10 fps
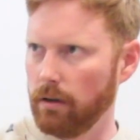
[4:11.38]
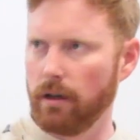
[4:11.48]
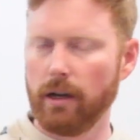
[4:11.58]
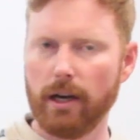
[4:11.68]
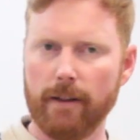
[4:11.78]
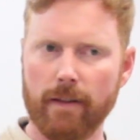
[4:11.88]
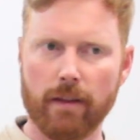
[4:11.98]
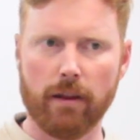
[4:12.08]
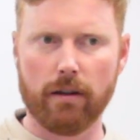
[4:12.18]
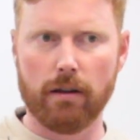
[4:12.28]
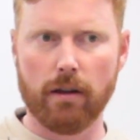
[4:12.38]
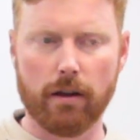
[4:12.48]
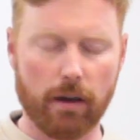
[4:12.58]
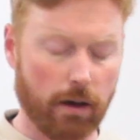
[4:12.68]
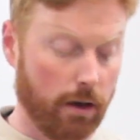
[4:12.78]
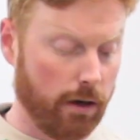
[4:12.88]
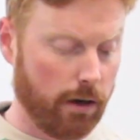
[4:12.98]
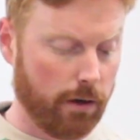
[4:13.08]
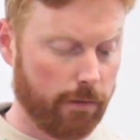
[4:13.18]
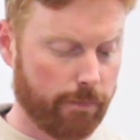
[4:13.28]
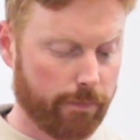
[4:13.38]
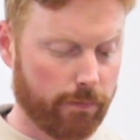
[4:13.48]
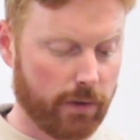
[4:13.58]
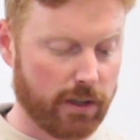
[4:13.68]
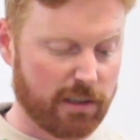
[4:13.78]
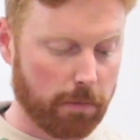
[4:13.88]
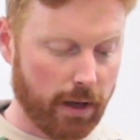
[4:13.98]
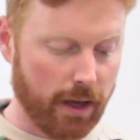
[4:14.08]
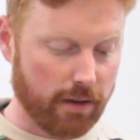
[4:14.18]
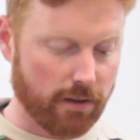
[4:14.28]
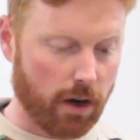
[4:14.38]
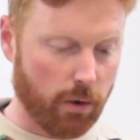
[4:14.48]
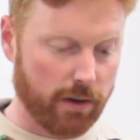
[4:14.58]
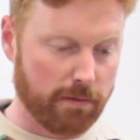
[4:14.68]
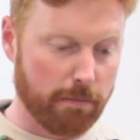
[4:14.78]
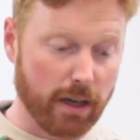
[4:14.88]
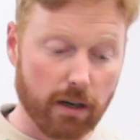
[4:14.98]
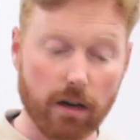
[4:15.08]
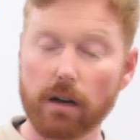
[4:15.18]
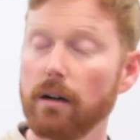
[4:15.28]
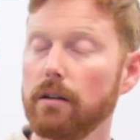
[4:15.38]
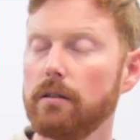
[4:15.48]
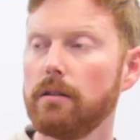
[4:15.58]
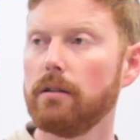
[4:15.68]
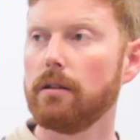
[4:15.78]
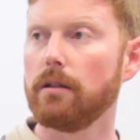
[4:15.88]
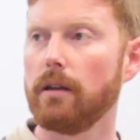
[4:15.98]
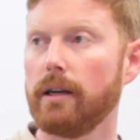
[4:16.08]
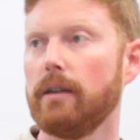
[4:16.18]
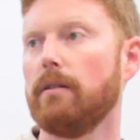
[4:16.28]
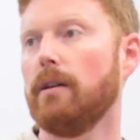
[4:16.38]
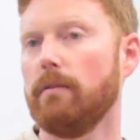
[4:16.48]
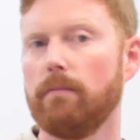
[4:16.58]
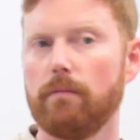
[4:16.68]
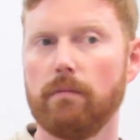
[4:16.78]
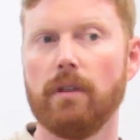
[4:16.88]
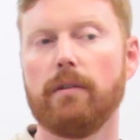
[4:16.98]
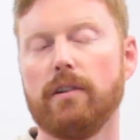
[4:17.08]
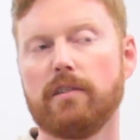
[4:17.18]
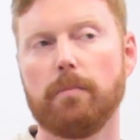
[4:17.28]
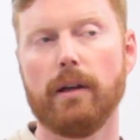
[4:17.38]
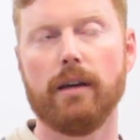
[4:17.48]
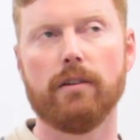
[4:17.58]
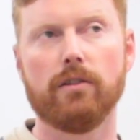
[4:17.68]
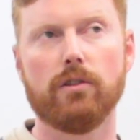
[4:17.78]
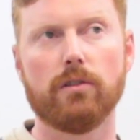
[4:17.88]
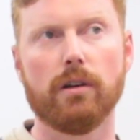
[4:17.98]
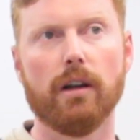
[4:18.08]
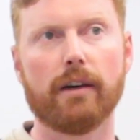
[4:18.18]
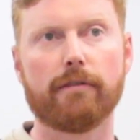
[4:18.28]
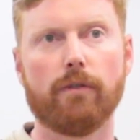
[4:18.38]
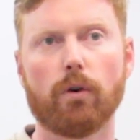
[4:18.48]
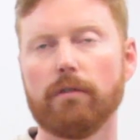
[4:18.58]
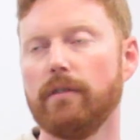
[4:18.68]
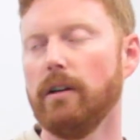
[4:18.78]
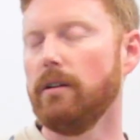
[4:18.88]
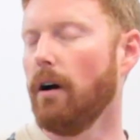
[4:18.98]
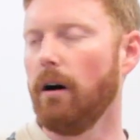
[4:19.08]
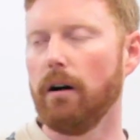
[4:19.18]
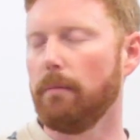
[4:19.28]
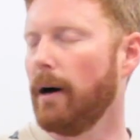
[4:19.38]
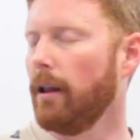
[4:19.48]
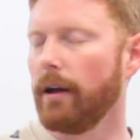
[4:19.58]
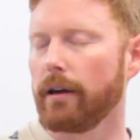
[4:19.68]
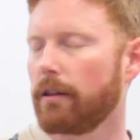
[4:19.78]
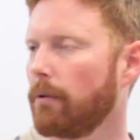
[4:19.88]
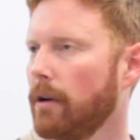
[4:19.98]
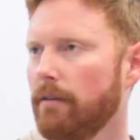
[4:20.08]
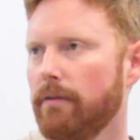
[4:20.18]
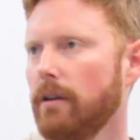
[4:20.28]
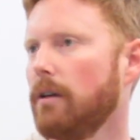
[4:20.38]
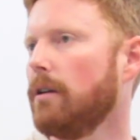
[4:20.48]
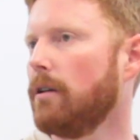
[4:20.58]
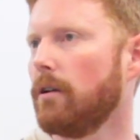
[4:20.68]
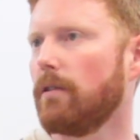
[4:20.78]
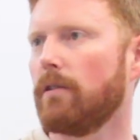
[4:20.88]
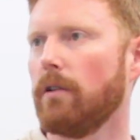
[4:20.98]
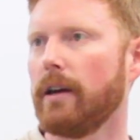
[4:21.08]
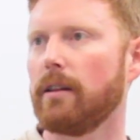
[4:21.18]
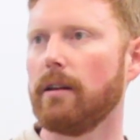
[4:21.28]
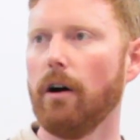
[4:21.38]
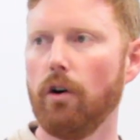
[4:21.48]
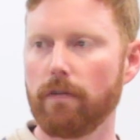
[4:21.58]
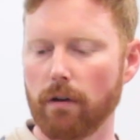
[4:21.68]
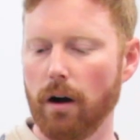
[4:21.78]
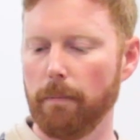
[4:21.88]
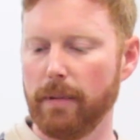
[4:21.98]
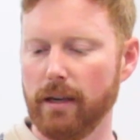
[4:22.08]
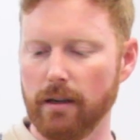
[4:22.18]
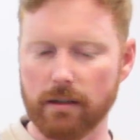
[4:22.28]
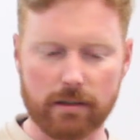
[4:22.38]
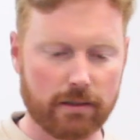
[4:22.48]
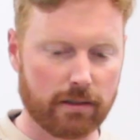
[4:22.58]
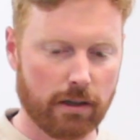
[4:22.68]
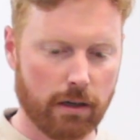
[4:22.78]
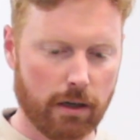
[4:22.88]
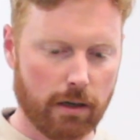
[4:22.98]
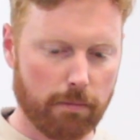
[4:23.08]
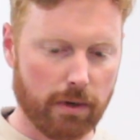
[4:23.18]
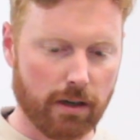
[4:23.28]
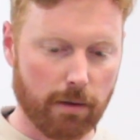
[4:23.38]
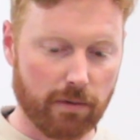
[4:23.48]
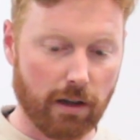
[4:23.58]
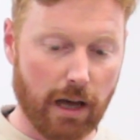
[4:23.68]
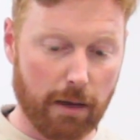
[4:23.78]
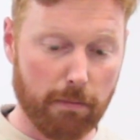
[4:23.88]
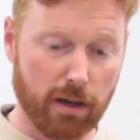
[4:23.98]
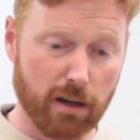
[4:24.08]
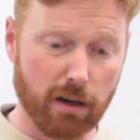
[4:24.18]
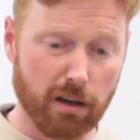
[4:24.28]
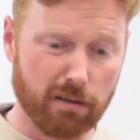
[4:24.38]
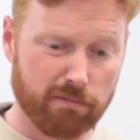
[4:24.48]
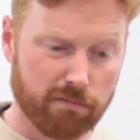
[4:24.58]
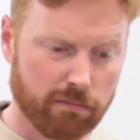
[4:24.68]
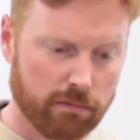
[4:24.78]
and then the display is always bigger. Like the display is usually like 4 feet tall by like 3 feet, so like the overall piece becomes a lot bigger.